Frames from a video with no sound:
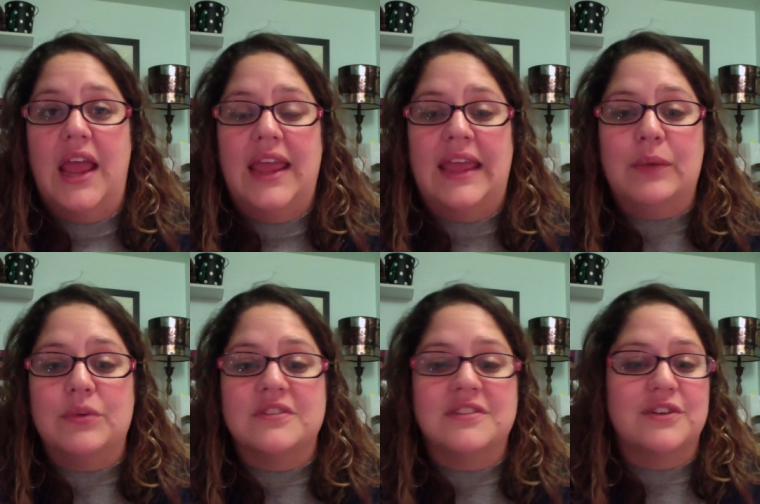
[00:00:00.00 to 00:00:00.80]
It
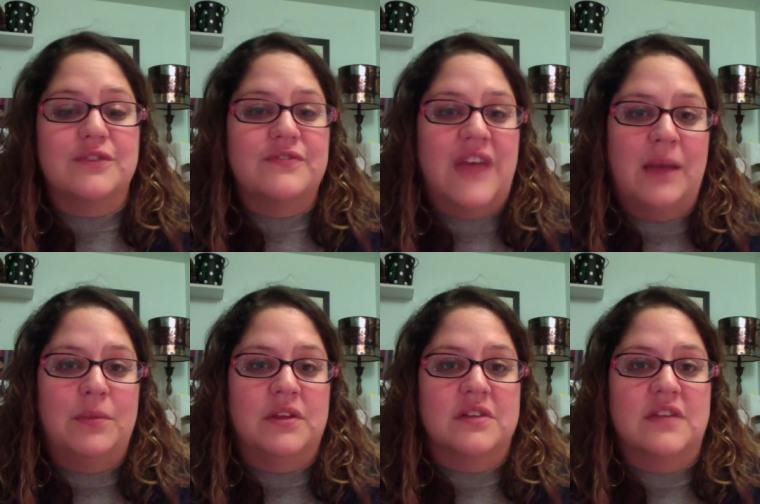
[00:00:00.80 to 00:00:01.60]
was still
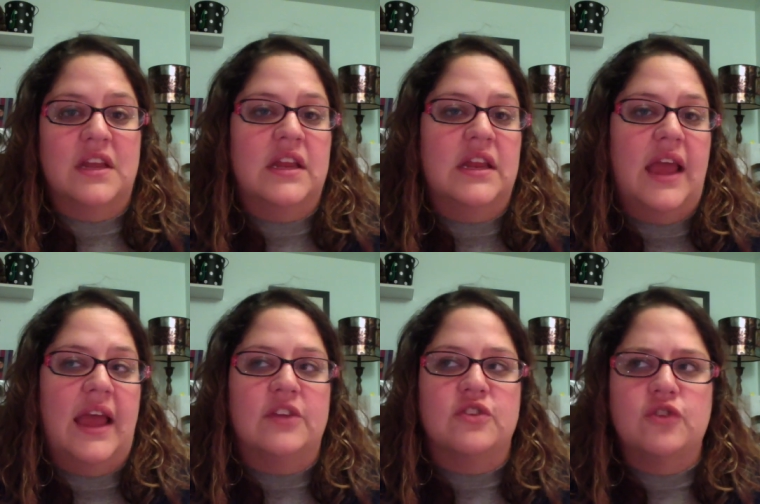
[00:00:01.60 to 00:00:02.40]
fabulous, and it
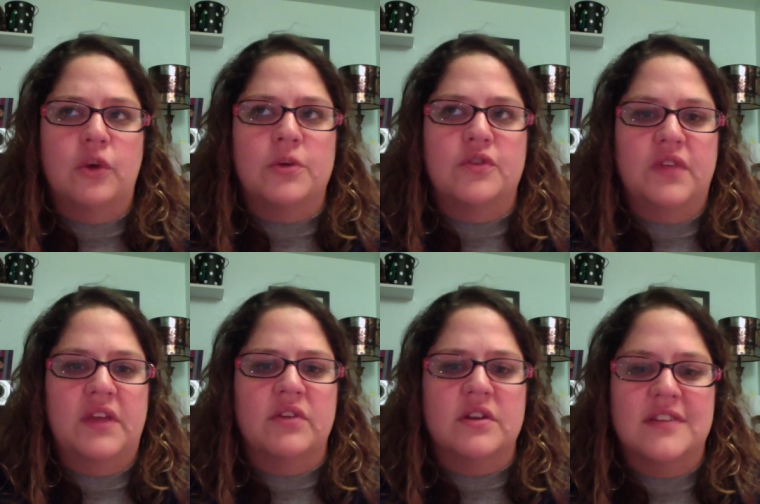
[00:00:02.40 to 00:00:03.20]
had so much
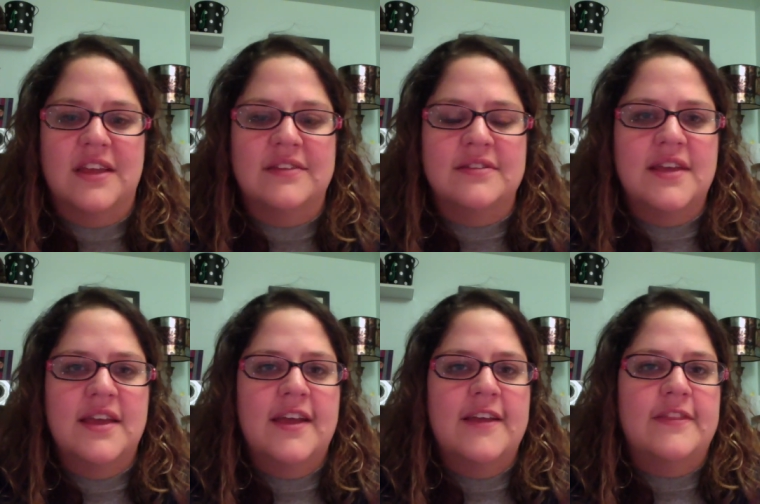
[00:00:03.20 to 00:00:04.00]
flavor and taste
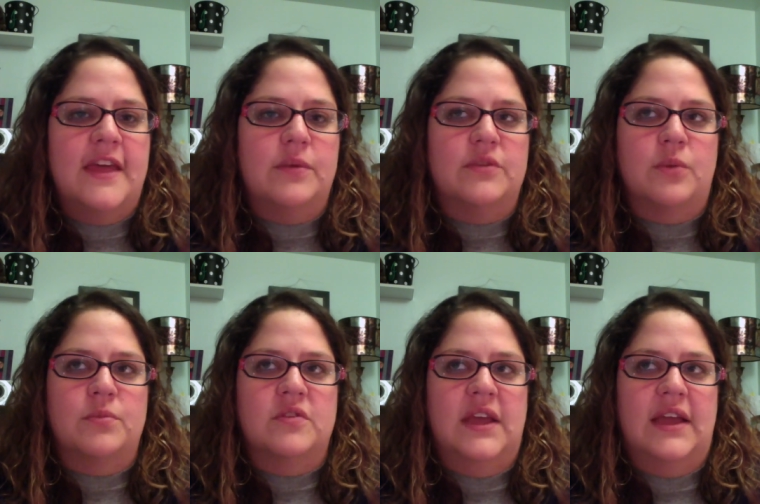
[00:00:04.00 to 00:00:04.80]
that it was
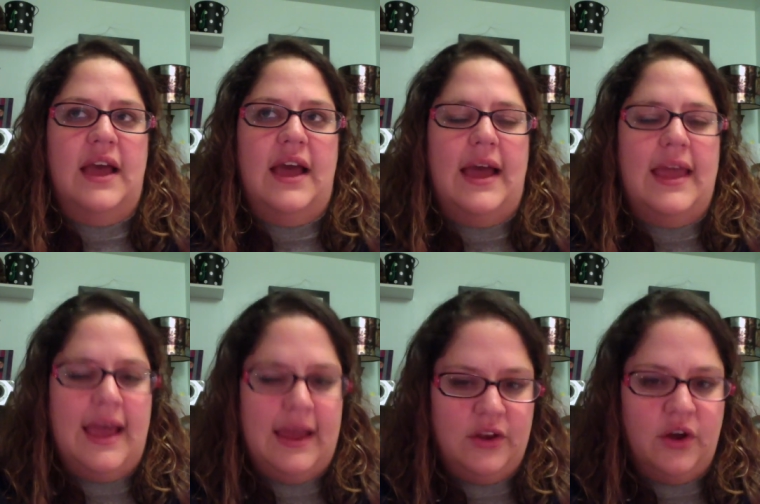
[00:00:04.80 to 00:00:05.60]
almost like I
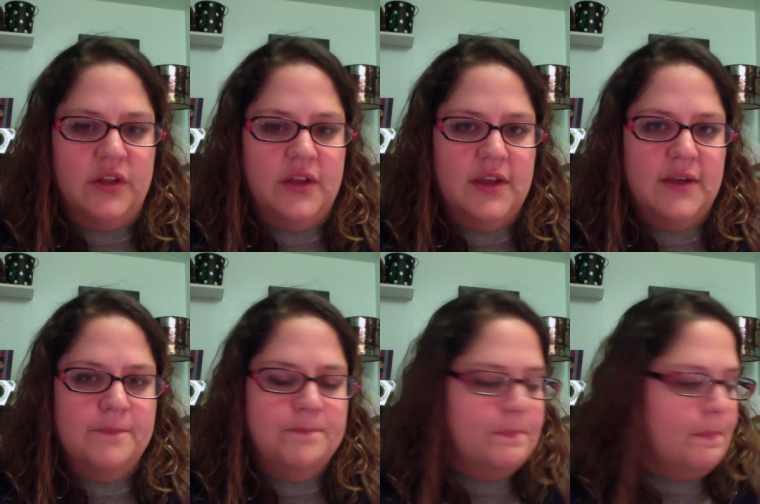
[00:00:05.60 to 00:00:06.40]
had garlic.
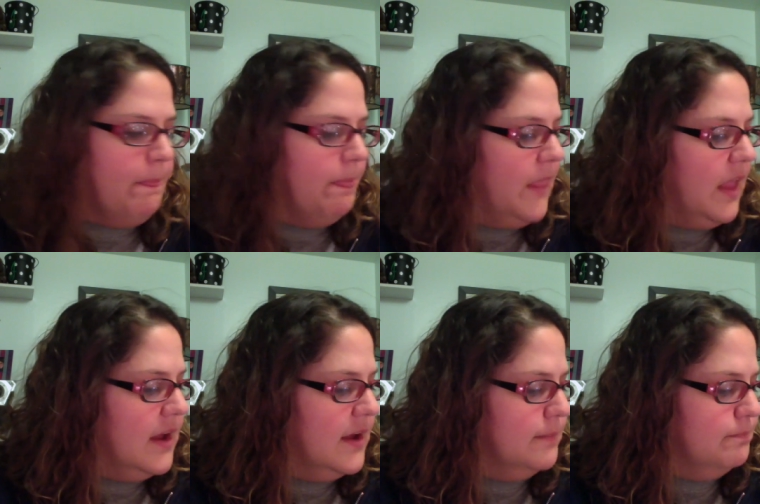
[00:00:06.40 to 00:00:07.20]

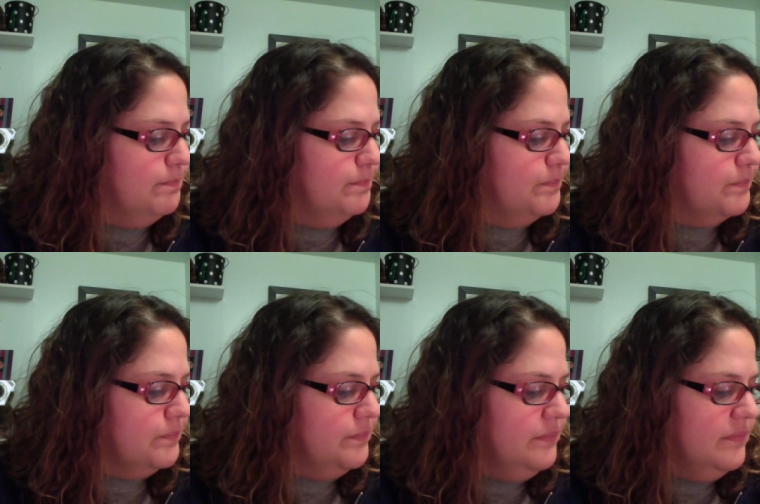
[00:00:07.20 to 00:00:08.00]
Anyway,
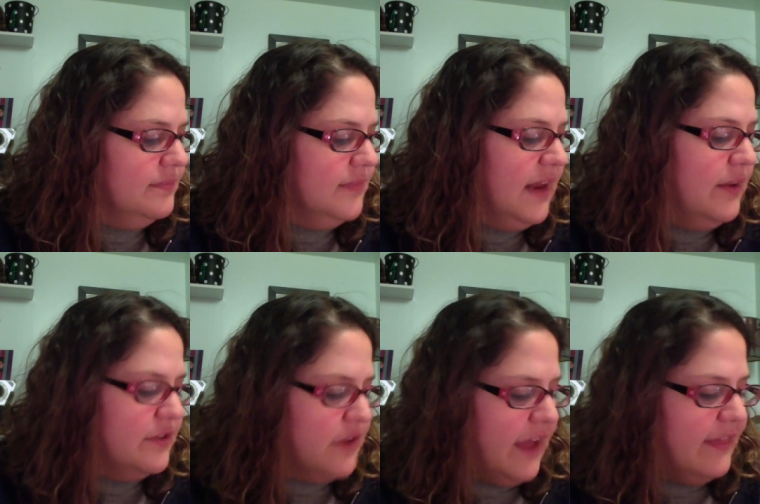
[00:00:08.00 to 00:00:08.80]

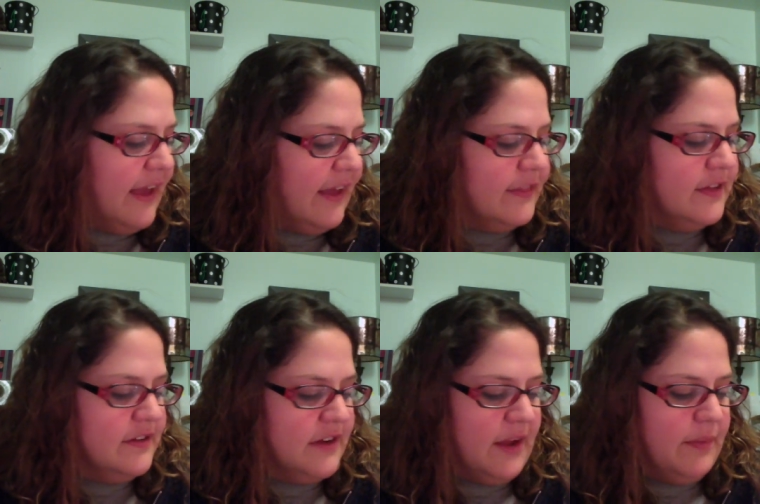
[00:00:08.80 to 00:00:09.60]
so I had that, and then
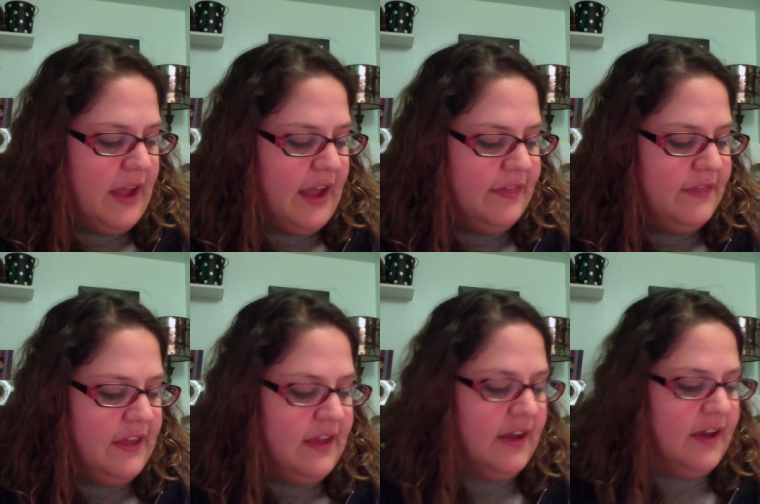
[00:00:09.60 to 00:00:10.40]
tonight we had
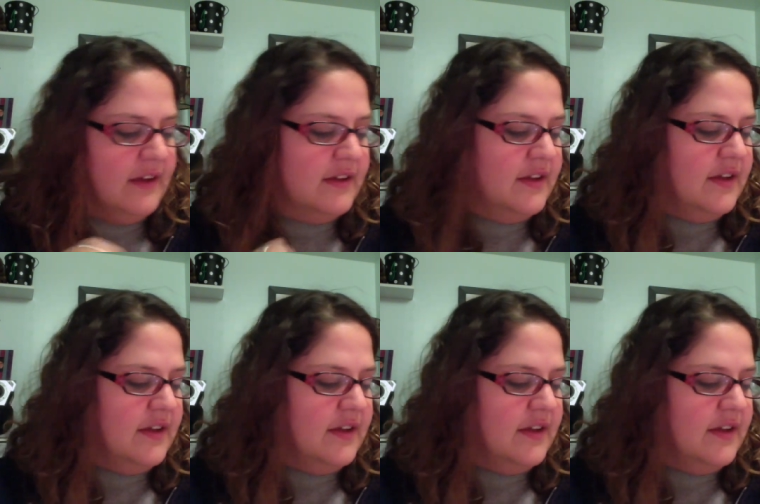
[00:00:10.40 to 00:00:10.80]
the